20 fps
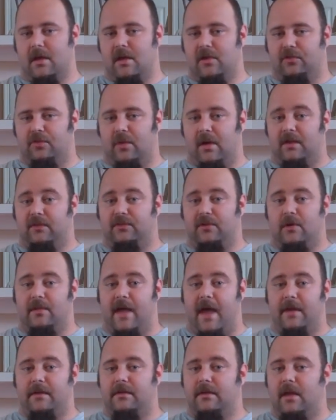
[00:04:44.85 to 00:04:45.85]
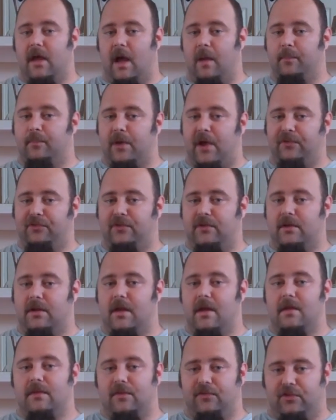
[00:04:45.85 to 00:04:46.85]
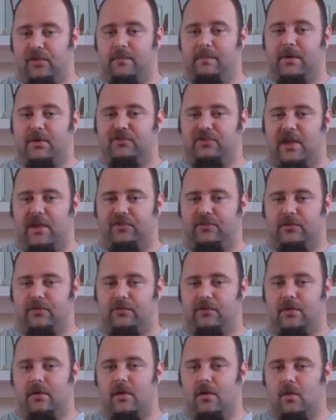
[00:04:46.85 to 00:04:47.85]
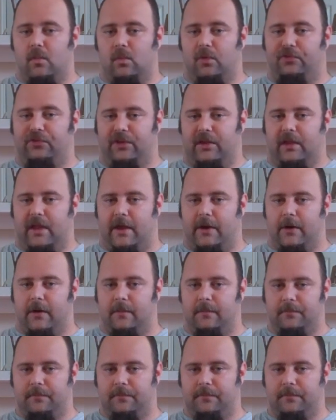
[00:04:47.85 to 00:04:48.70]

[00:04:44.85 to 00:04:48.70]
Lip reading: So until then, I'm Preston, this is The Beer Chasers. We'll see you later.